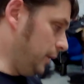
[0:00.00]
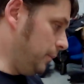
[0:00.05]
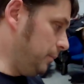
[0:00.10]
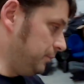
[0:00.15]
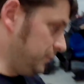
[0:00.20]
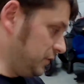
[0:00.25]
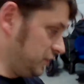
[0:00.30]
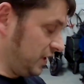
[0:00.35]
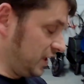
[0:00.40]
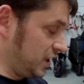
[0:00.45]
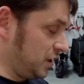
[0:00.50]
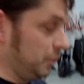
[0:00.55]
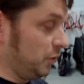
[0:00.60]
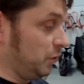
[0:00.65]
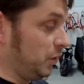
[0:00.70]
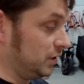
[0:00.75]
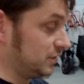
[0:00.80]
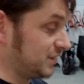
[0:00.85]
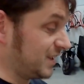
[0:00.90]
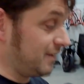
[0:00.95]
It's taken me a
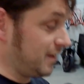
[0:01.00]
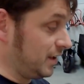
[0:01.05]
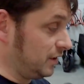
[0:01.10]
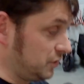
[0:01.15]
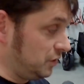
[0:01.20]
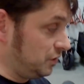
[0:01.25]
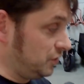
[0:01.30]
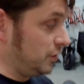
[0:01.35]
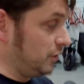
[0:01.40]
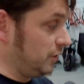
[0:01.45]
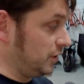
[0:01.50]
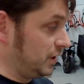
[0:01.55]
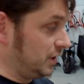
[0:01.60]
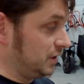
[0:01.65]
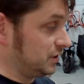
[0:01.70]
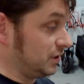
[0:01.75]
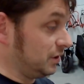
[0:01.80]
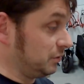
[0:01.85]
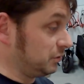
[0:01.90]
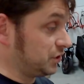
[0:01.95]
while to get around to doing
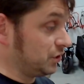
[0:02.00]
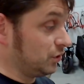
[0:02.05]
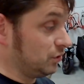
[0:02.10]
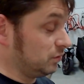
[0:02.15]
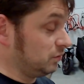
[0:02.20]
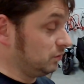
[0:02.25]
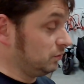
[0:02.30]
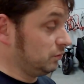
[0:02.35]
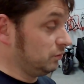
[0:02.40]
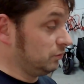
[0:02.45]
this, and I'm still